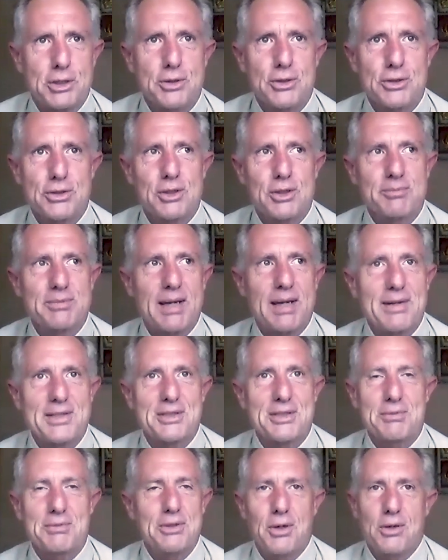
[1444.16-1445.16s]
of shoes. Sometimes I
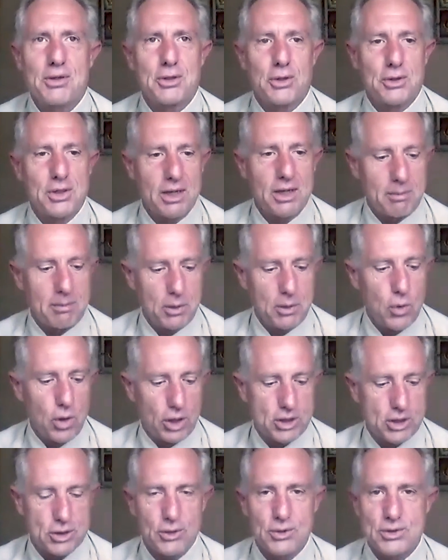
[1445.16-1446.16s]
said, well, no, I don't. I put my
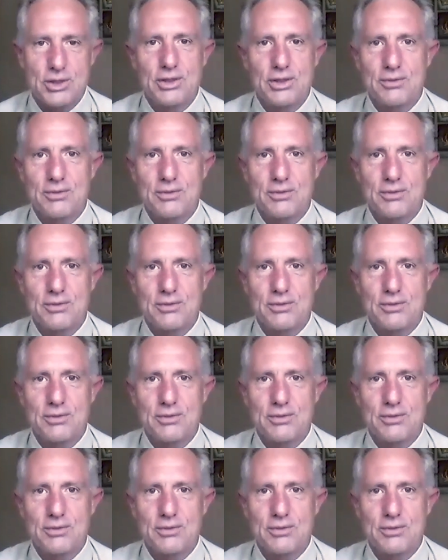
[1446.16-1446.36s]
work shoes